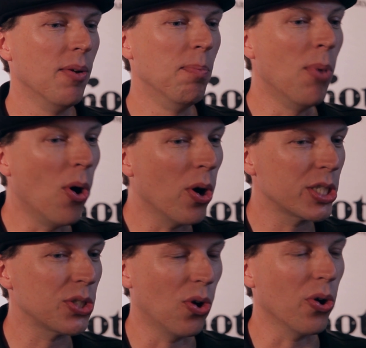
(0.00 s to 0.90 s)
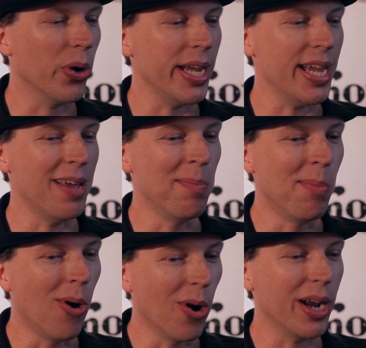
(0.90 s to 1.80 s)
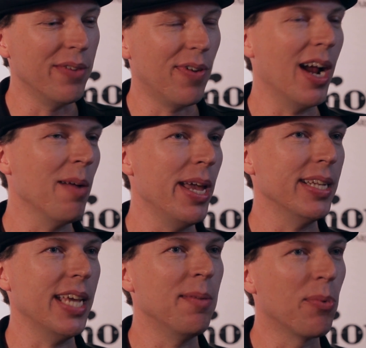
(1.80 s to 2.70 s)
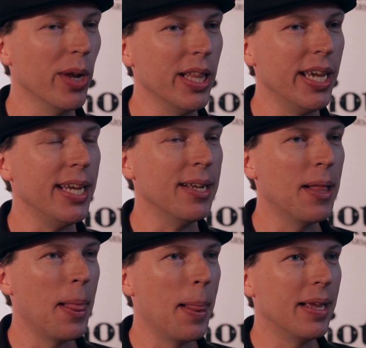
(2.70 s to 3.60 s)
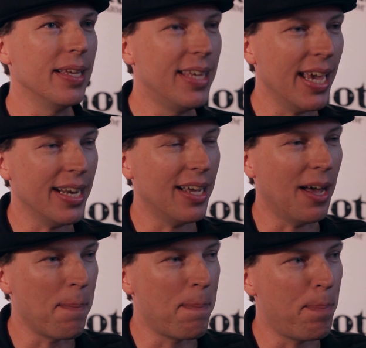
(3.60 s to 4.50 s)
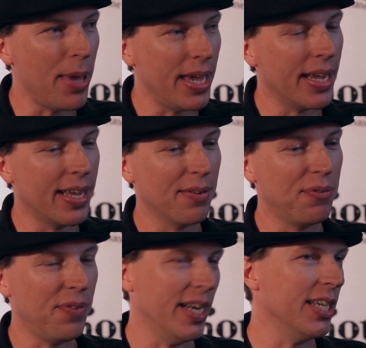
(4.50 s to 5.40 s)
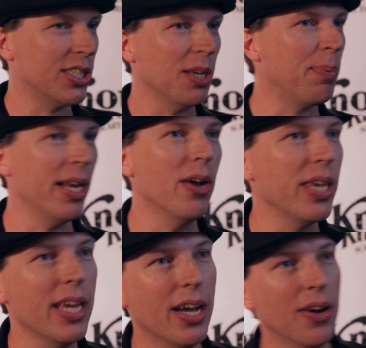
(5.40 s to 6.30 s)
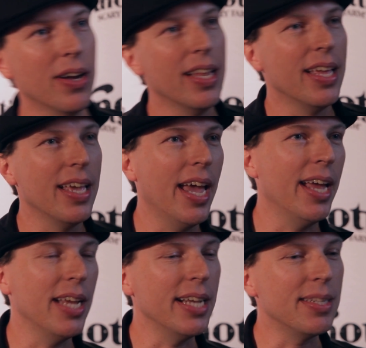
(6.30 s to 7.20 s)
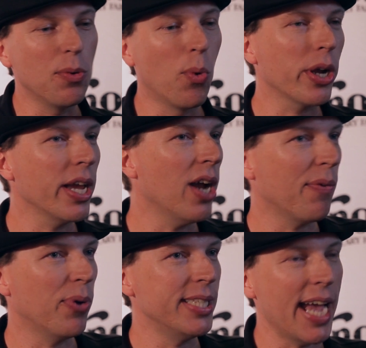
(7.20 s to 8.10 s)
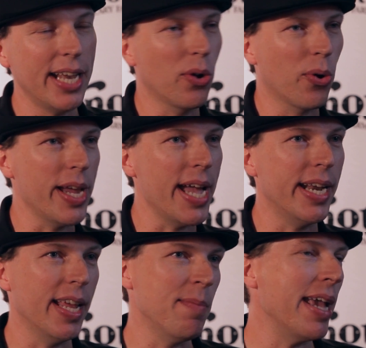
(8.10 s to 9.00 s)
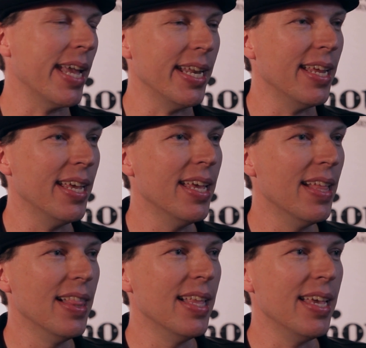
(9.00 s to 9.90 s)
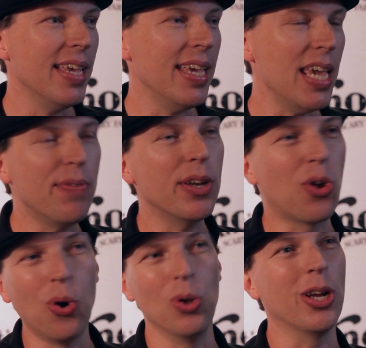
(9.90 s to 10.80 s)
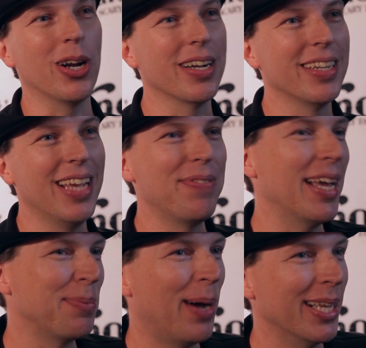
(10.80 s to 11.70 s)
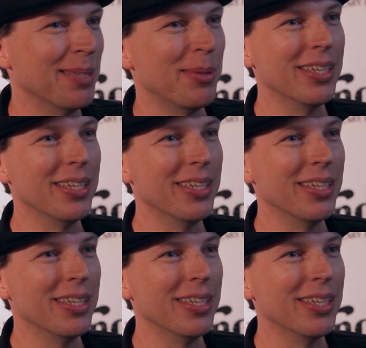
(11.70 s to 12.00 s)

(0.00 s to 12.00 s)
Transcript: more story and more environment and really get a big finish to Pinocchio. And working off what Daniel created and make it even cooler, if that's possible.